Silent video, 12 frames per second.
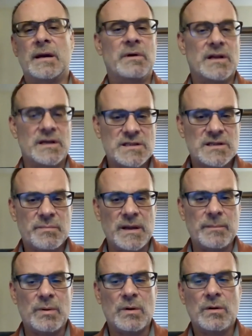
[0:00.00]
that we listen to
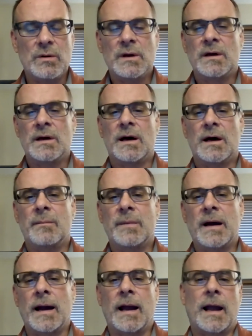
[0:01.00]
people.
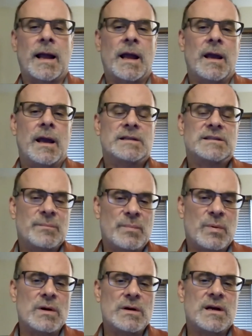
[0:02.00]
It's
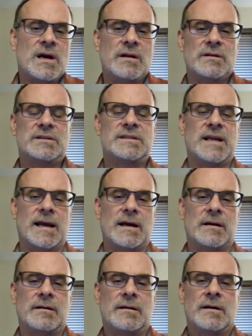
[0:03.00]
important to
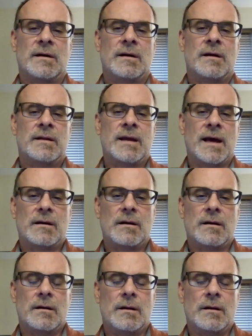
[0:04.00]
understand that